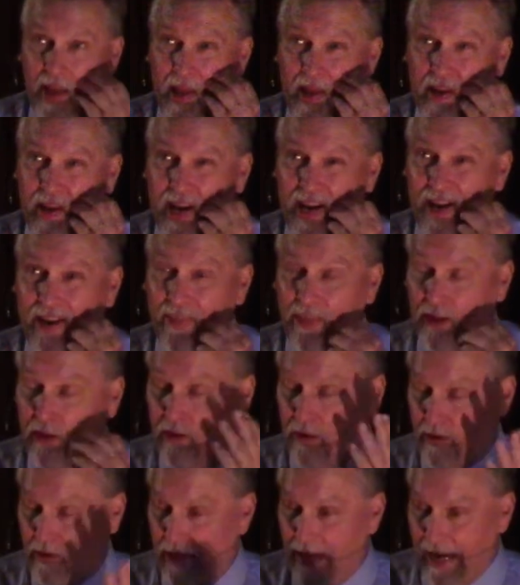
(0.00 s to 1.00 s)
the
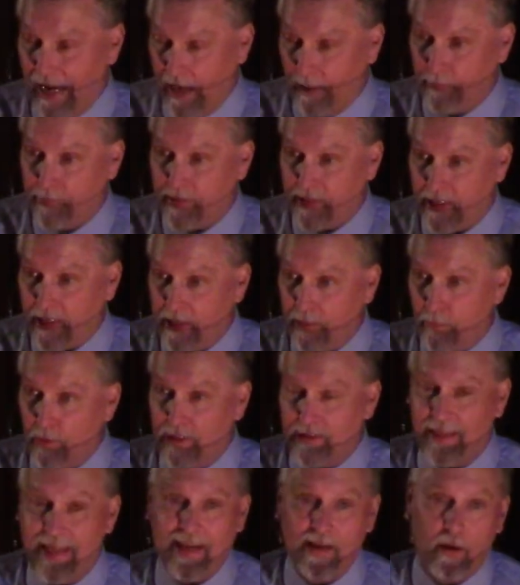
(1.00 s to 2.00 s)
empty,
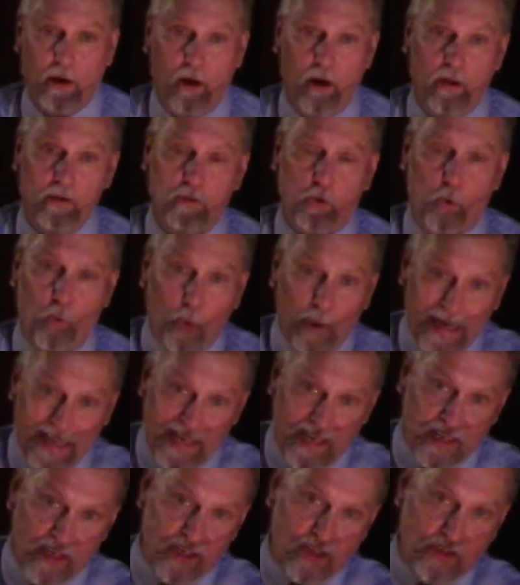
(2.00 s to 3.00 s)
what they called
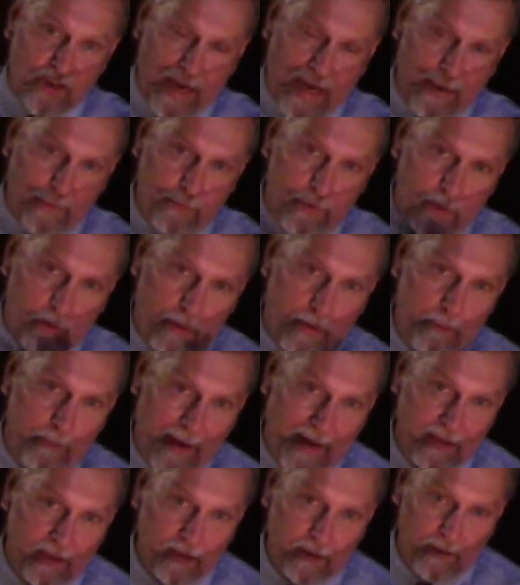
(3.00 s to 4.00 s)
Queen's Chamber, and
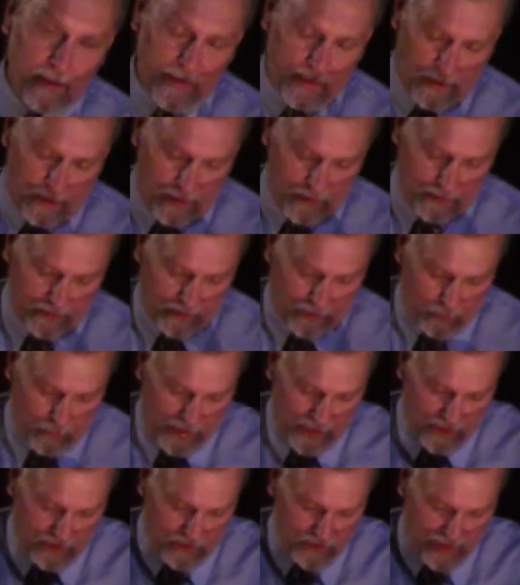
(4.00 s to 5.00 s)
basically called it the
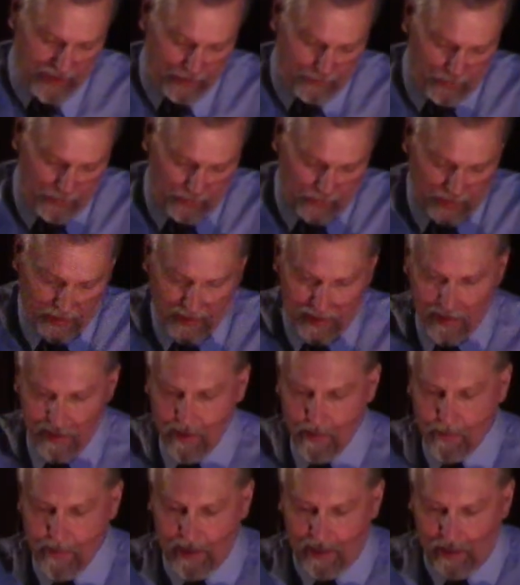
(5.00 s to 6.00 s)
Queen's Chamber
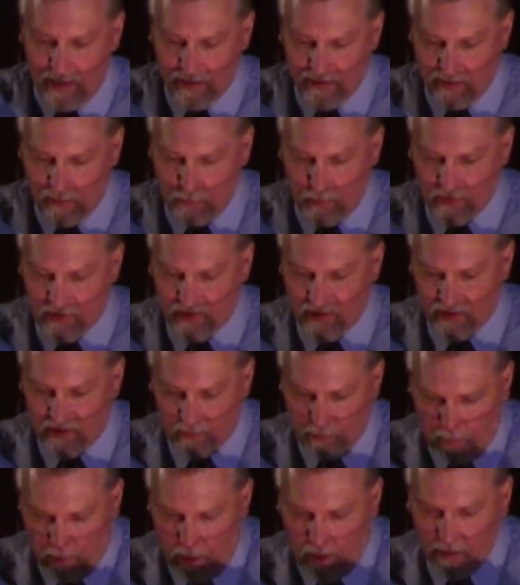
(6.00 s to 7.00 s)
because it was the
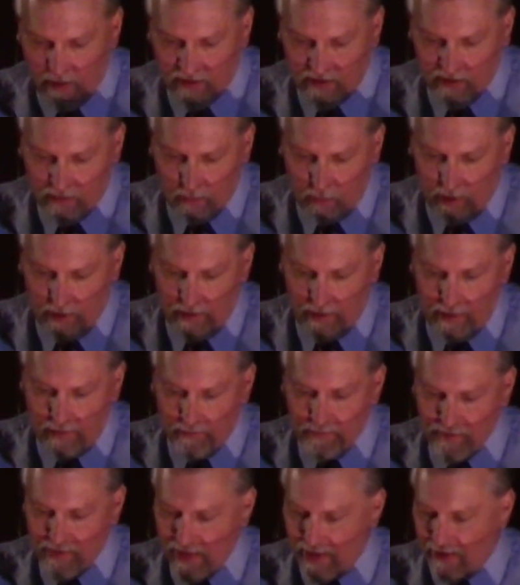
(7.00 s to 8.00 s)
smallest
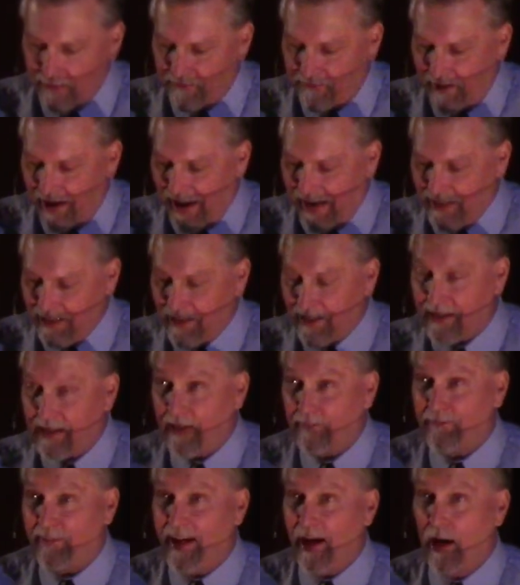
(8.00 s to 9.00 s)
one. Finally,
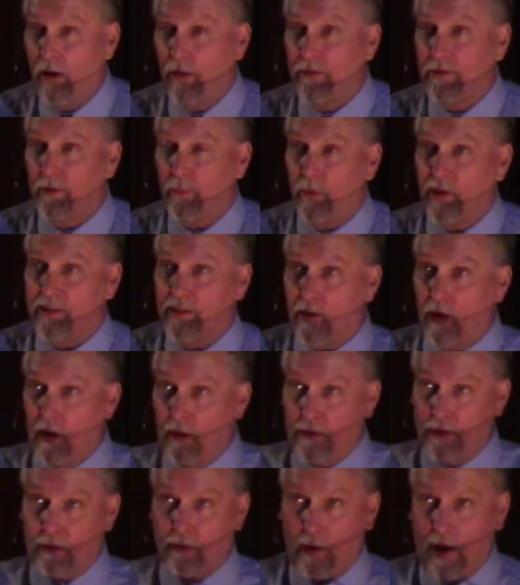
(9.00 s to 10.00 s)
they found what's
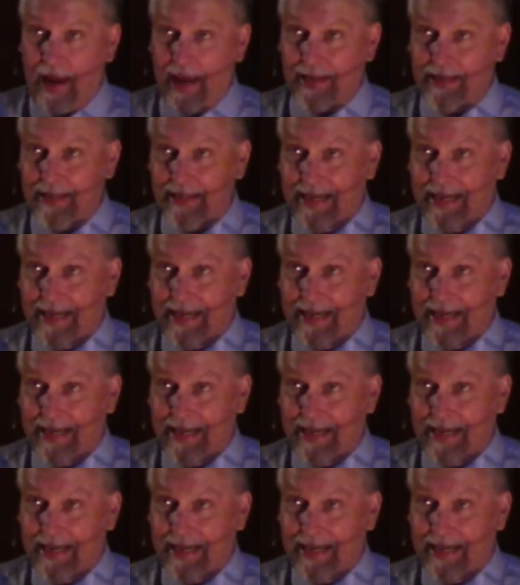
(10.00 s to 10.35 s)
called the Grand